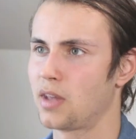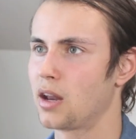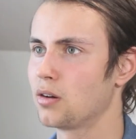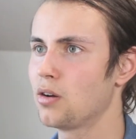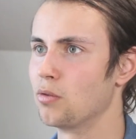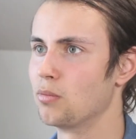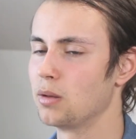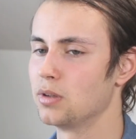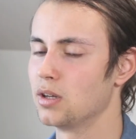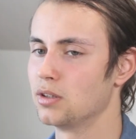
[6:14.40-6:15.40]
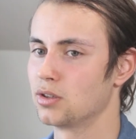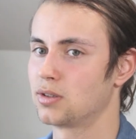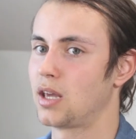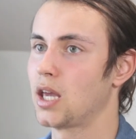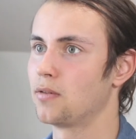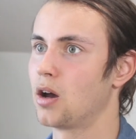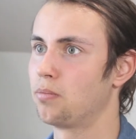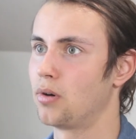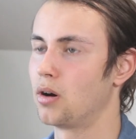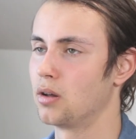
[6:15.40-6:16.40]
I don't know, maybe they just gave
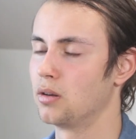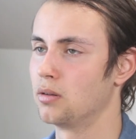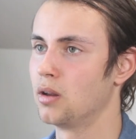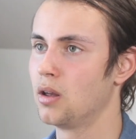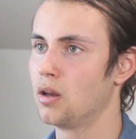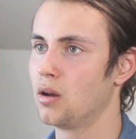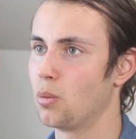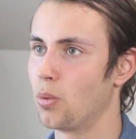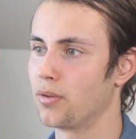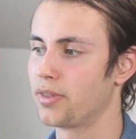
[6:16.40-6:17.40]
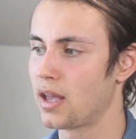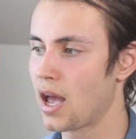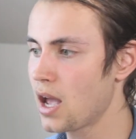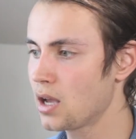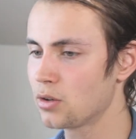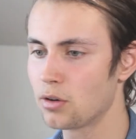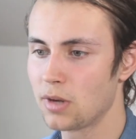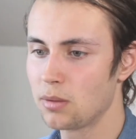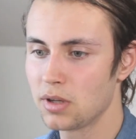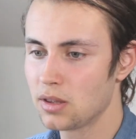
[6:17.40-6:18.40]
up on what they had, or
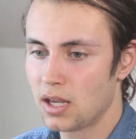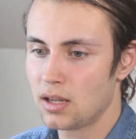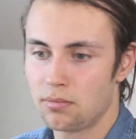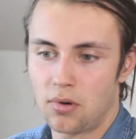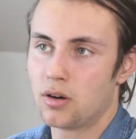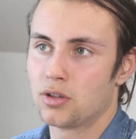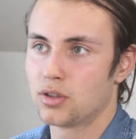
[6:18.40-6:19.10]
maybe they are